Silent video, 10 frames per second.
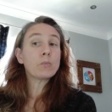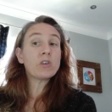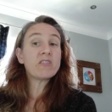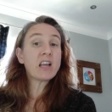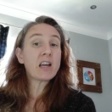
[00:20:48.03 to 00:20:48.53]

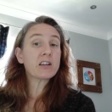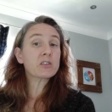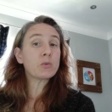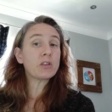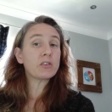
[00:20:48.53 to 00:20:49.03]
We
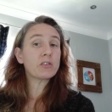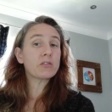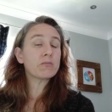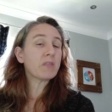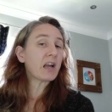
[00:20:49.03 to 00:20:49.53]
react
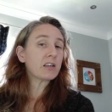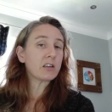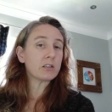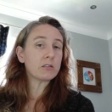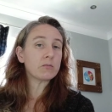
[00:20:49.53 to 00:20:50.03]
with
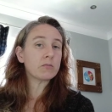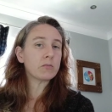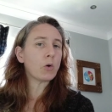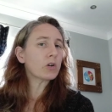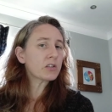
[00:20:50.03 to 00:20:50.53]
anger
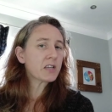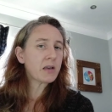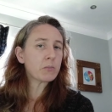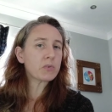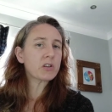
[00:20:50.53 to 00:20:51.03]
or
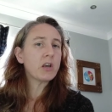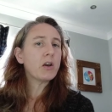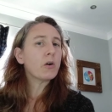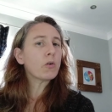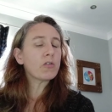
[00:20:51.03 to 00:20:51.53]
contempt
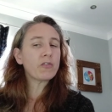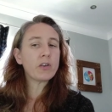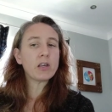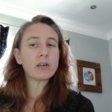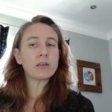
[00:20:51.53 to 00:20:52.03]
or
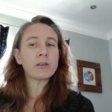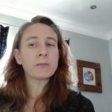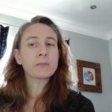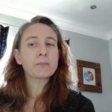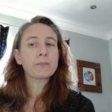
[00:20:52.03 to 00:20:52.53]
fear
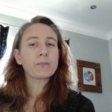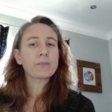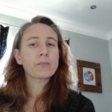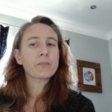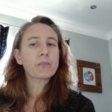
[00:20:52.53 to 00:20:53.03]

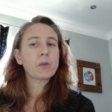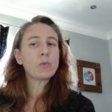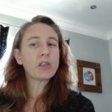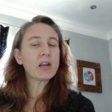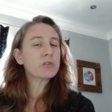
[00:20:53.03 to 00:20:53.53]

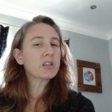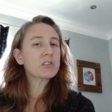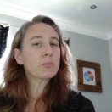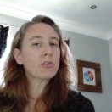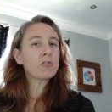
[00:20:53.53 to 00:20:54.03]
without
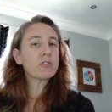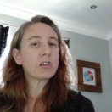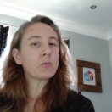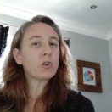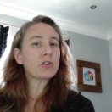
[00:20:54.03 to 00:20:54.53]

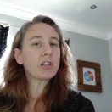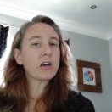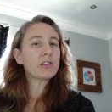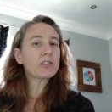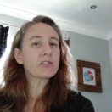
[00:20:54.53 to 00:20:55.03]
exploring what
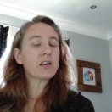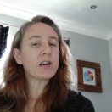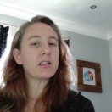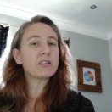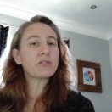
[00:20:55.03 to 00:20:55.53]
the other
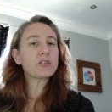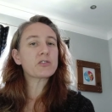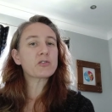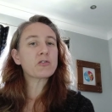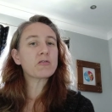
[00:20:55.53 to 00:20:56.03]
side of the
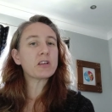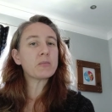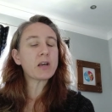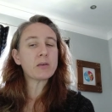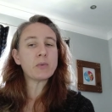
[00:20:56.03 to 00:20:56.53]

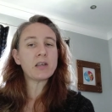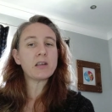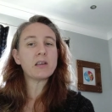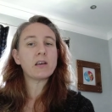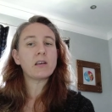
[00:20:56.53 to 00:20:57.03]
story may
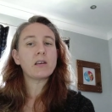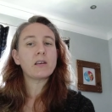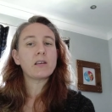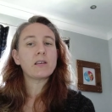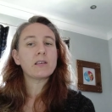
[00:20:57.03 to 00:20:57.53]
be
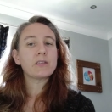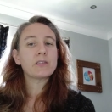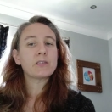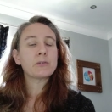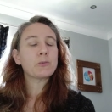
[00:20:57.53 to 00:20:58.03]

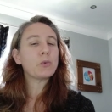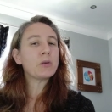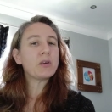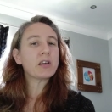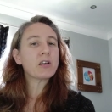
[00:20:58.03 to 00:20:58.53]

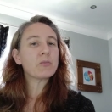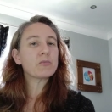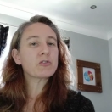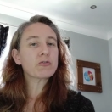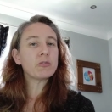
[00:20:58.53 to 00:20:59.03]
we
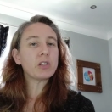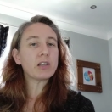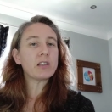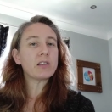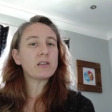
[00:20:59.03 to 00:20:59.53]
become
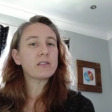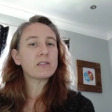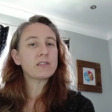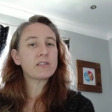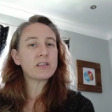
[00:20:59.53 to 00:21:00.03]
truly
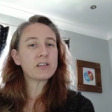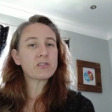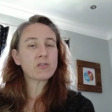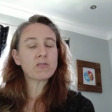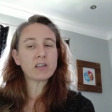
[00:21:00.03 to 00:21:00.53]

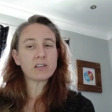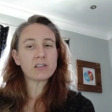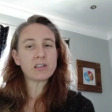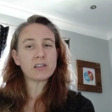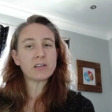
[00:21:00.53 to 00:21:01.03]

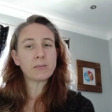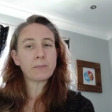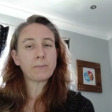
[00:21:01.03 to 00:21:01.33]
disoriented.